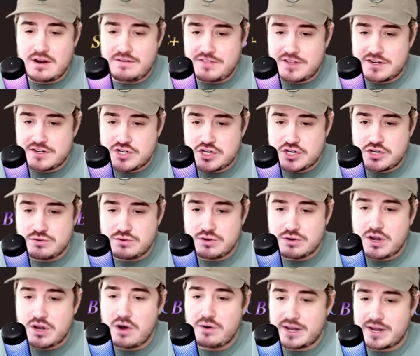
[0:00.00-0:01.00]
of the two new
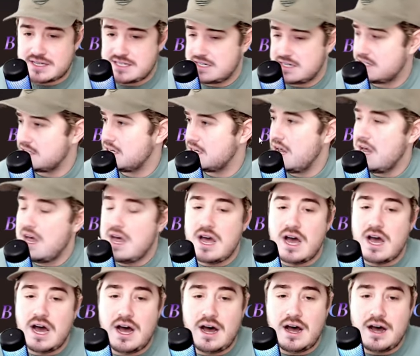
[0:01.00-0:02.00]
codexes.
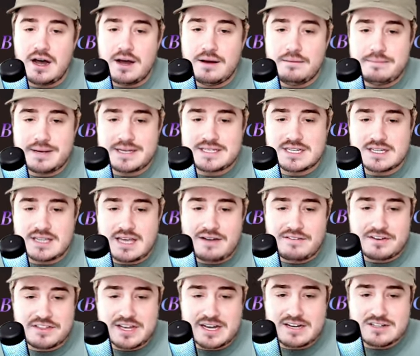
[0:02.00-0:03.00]
Uh, basically,
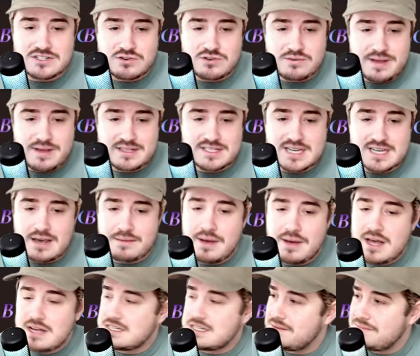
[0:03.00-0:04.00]
everything else will remain the same.
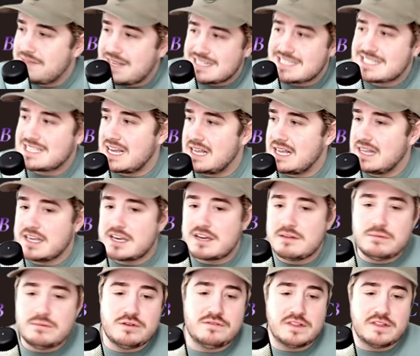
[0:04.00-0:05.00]
Some things slightly
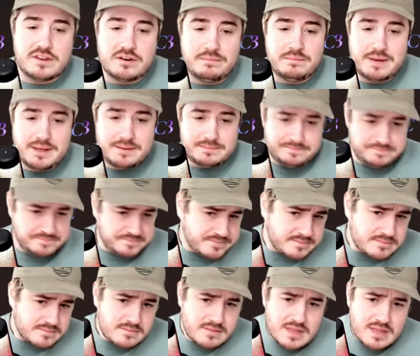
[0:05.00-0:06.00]
could move a little bit,
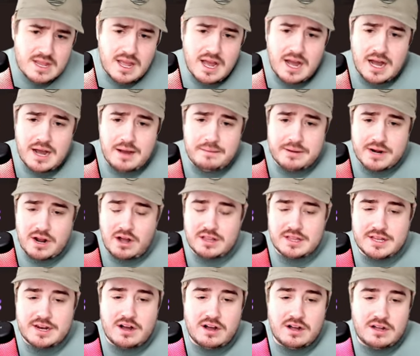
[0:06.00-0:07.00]
uh, but
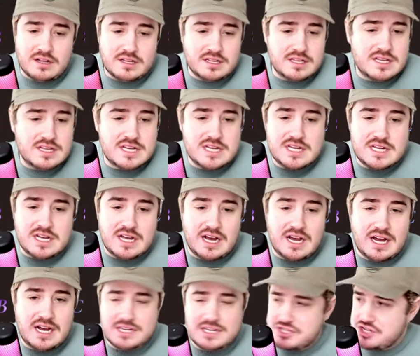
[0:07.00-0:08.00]
all in all,
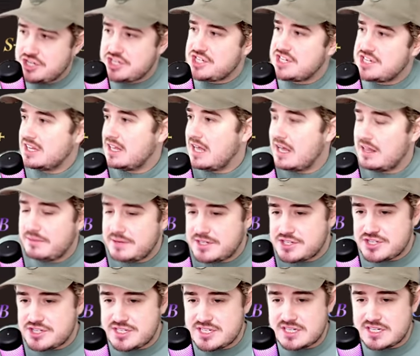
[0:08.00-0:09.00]
uh, she's still Elowyn.
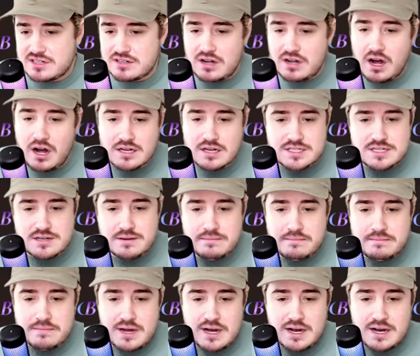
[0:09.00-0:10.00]
She's still
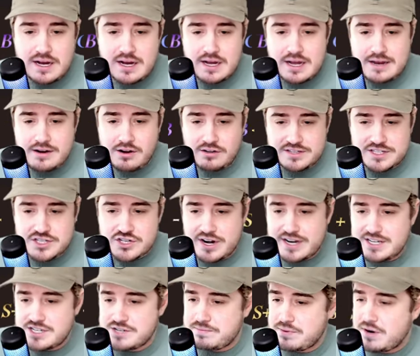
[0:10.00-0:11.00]
awesome, uh, and all these
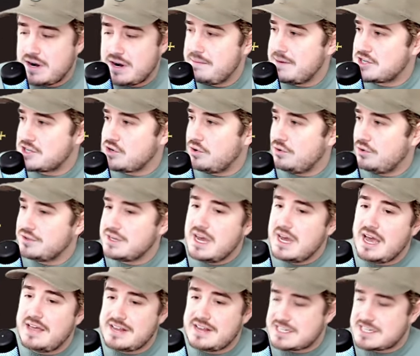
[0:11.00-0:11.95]
grades pretty much hold, and